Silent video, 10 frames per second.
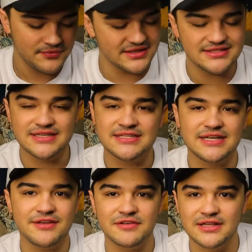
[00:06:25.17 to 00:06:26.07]
This
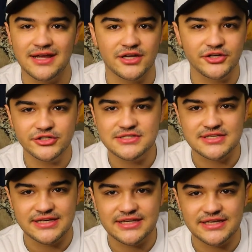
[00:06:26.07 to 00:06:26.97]
isn't even, like, a good
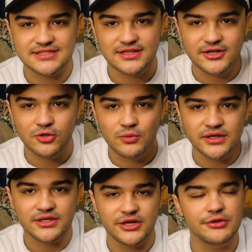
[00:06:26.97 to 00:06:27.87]
slinky. It's a little
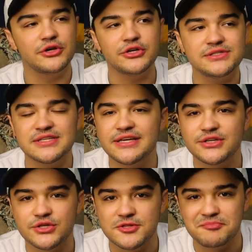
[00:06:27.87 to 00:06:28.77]
one. You know, the good
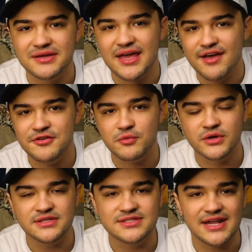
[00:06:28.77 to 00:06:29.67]
slinkies are the big, heavy
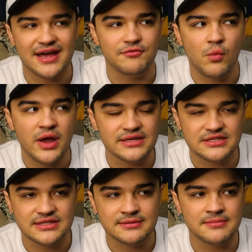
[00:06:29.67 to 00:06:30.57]
ones that have weight
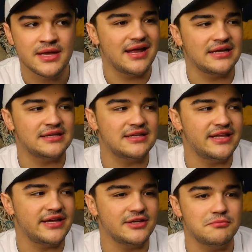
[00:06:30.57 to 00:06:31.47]
to them, and
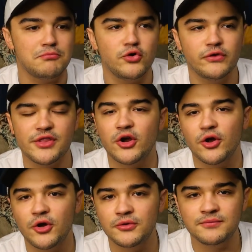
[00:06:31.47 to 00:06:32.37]
they can move on
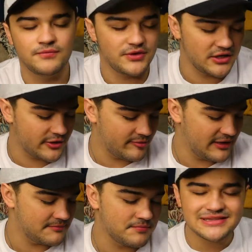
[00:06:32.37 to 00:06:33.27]
their own. You know what I
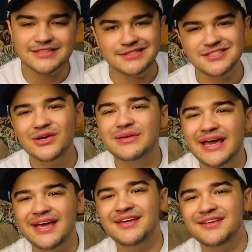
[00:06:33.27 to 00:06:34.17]
mean? But this is
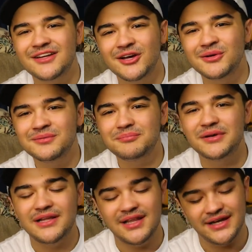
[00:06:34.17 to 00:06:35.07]
okay, you know?
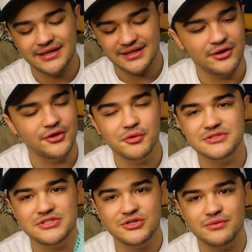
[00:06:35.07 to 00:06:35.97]
But, like, I don't know what
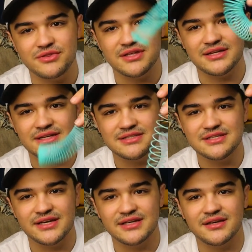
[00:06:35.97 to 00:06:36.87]
to do with it. It's,
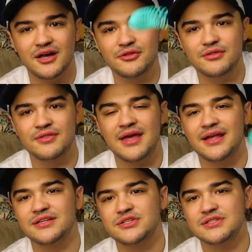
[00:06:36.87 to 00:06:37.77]
like, other than
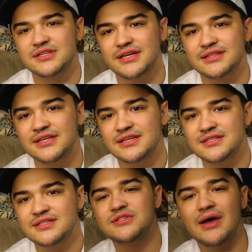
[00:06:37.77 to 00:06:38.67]
that, it's just like
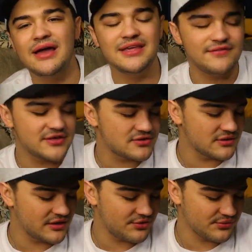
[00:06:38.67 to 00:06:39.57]
this. So I give this
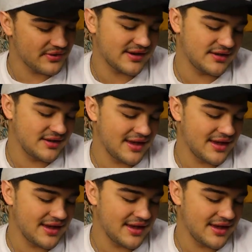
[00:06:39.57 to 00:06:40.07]
one a 3.